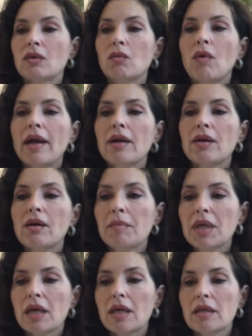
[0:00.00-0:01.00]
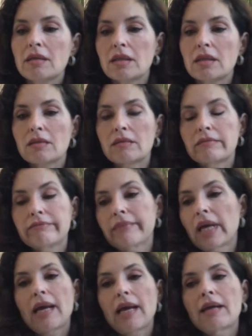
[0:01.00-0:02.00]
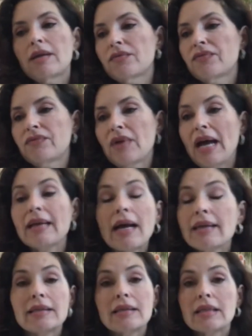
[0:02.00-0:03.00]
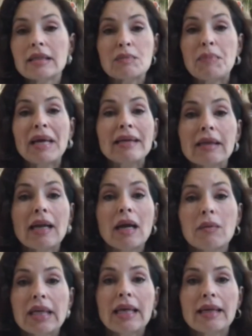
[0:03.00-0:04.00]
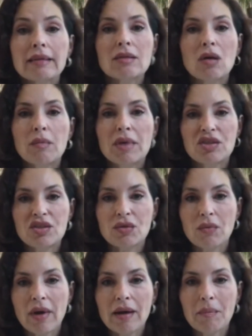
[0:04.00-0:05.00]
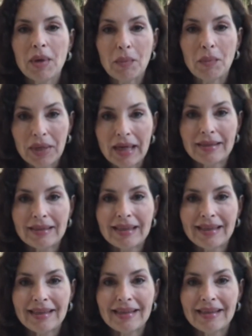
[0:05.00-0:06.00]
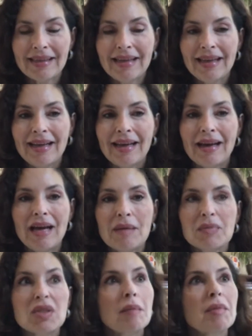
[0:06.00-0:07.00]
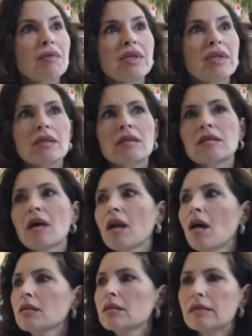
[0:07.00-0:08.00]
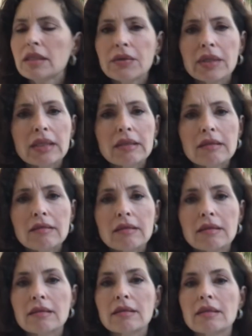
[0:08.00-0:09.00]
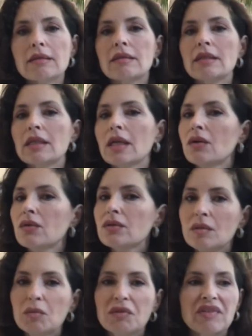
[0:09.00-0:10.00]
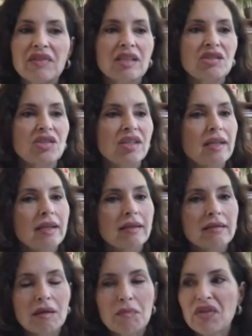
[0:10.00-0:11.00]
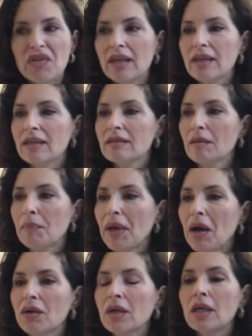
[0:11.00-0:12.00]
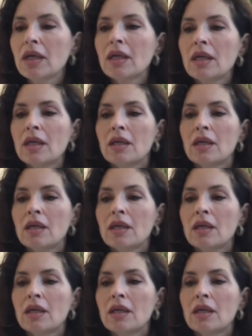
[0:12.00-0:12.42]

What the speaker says: as a writer, I mean, I didn't expect that I would get so much to write about, but I did. Some of it, it's not all serious. It's some reflection and some things about